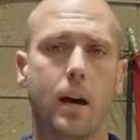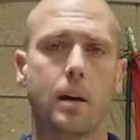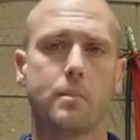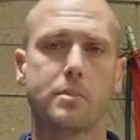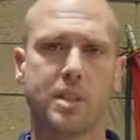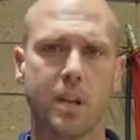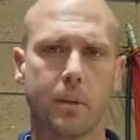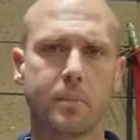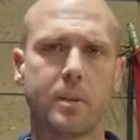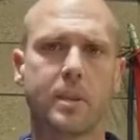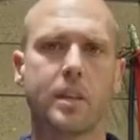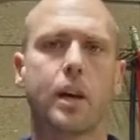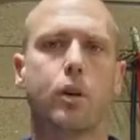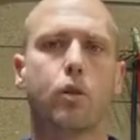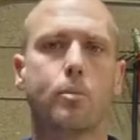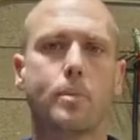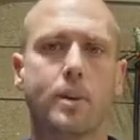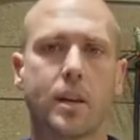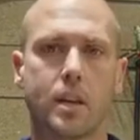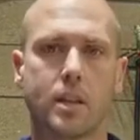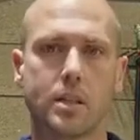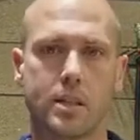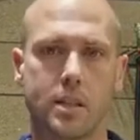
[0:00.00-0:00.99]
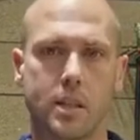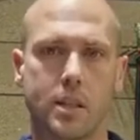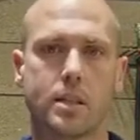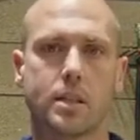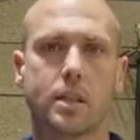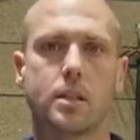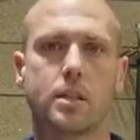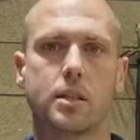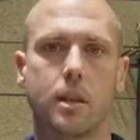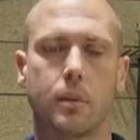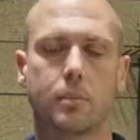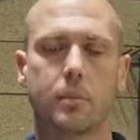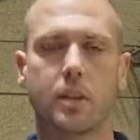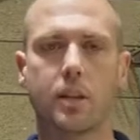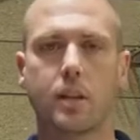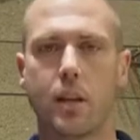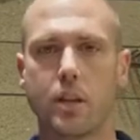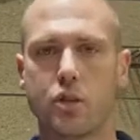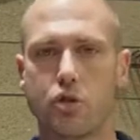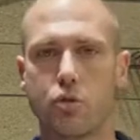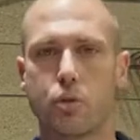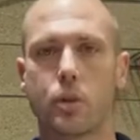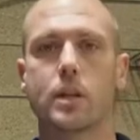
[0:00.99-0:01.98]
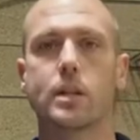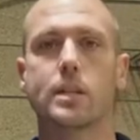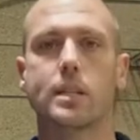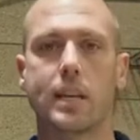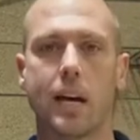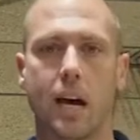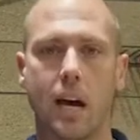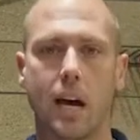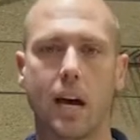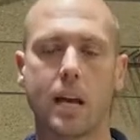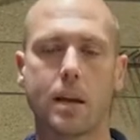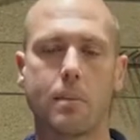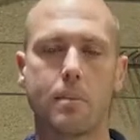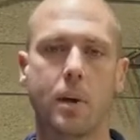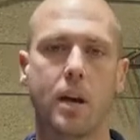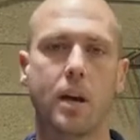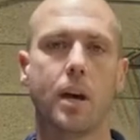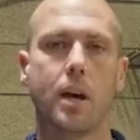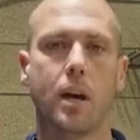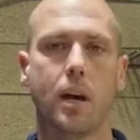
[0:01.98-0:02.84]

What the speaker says: Something that will be consistent, something that you can time